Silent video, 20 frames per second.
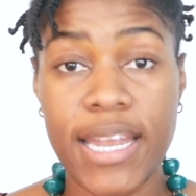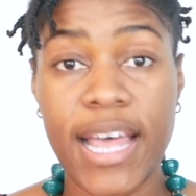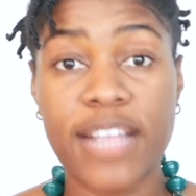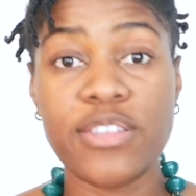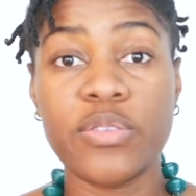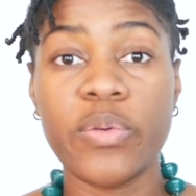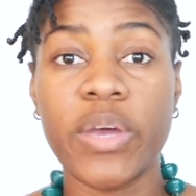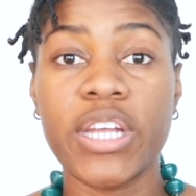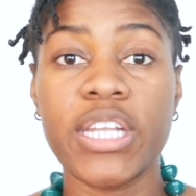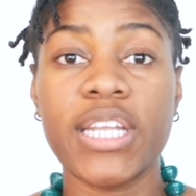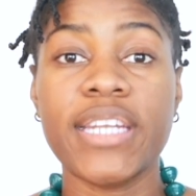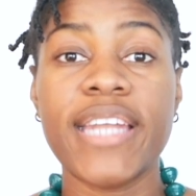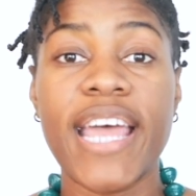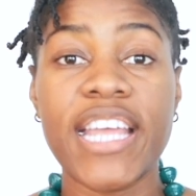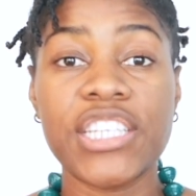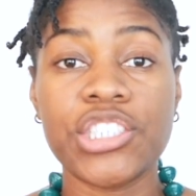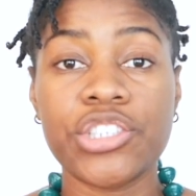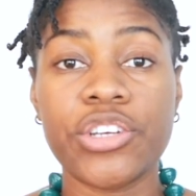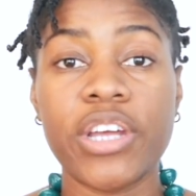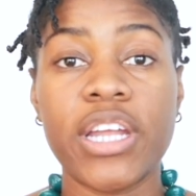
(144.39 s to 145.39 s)
That's where the
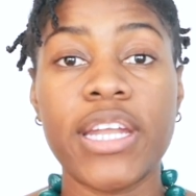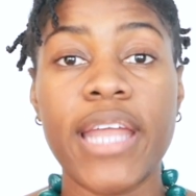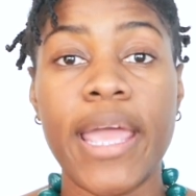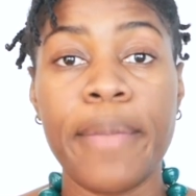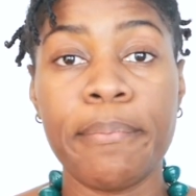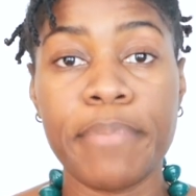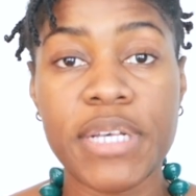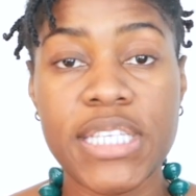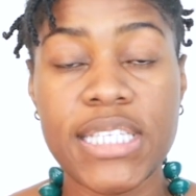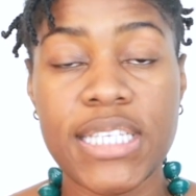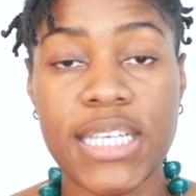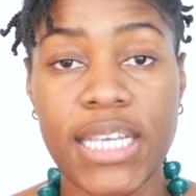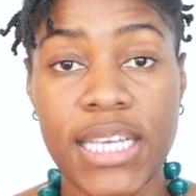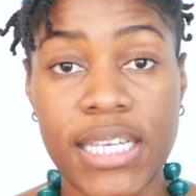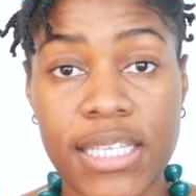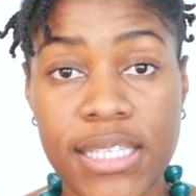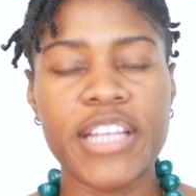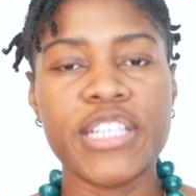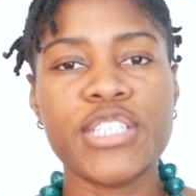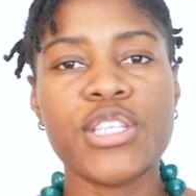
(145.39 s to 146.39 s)
Nigerian embassy
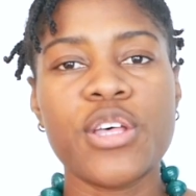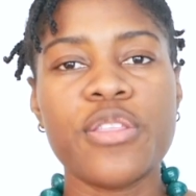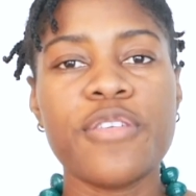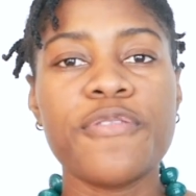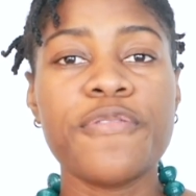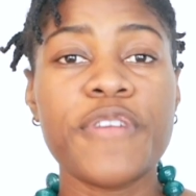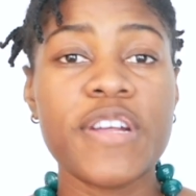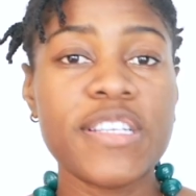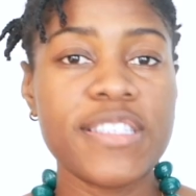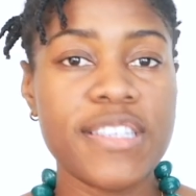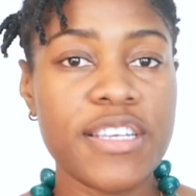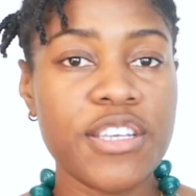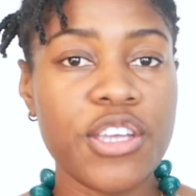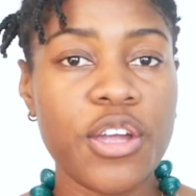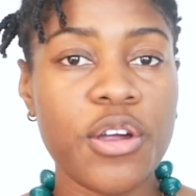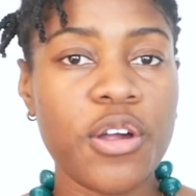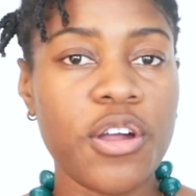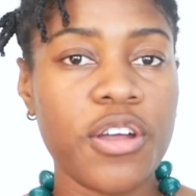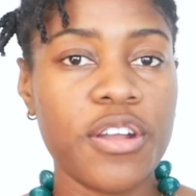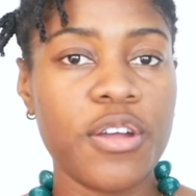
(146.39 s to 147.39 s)
is. So the first thing
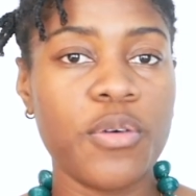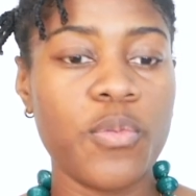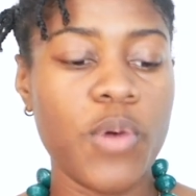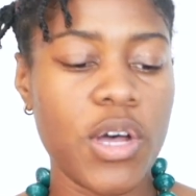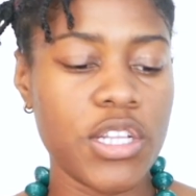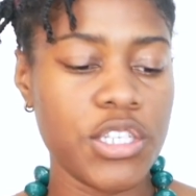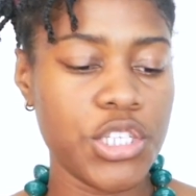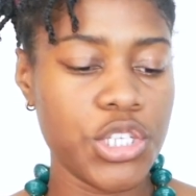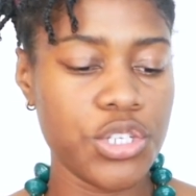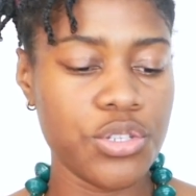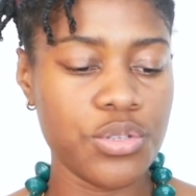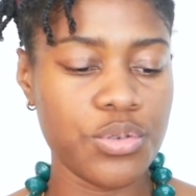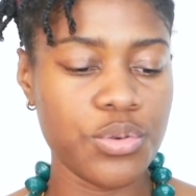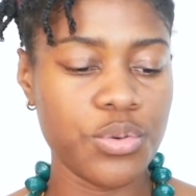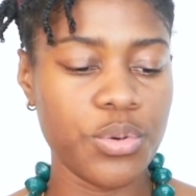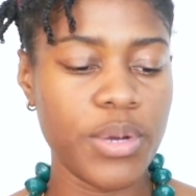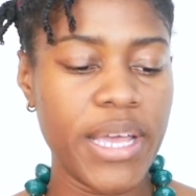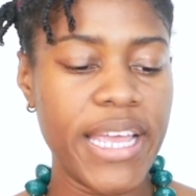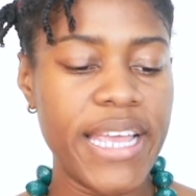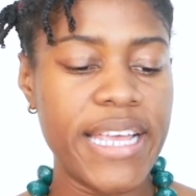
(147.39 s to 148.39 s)
you're gonna want to
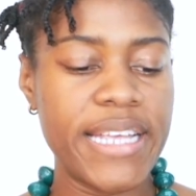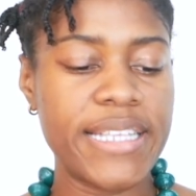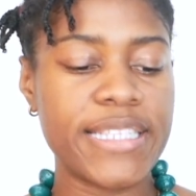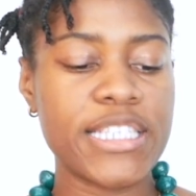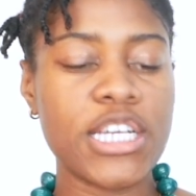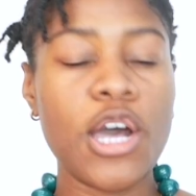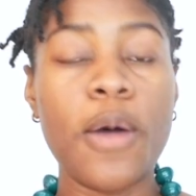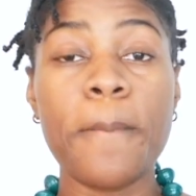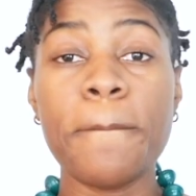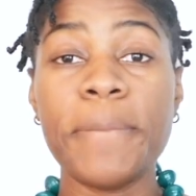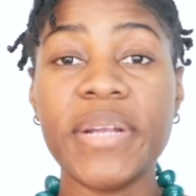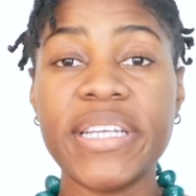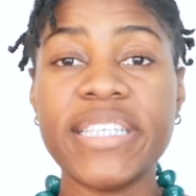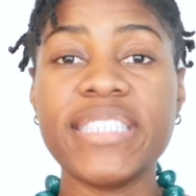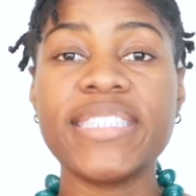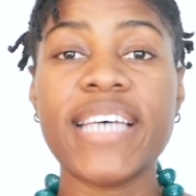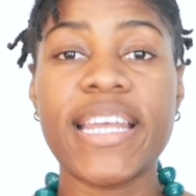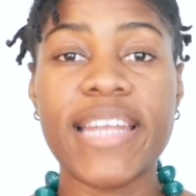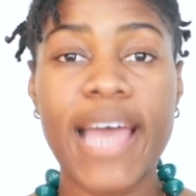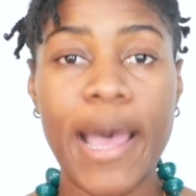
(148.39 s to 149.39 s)
do is
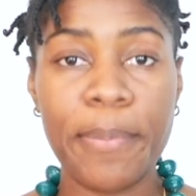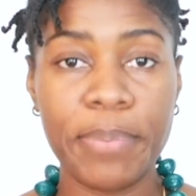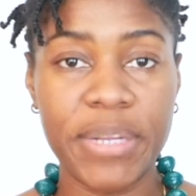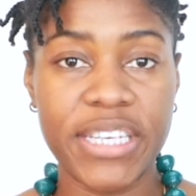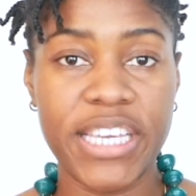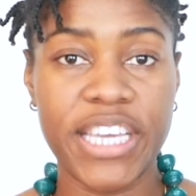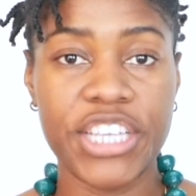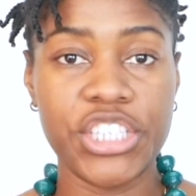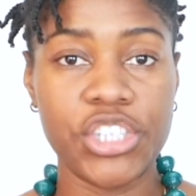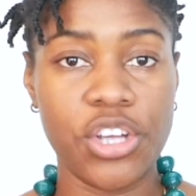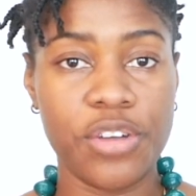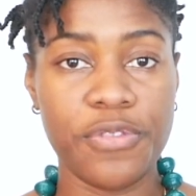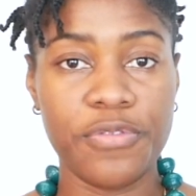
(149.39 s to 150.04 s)
complete an application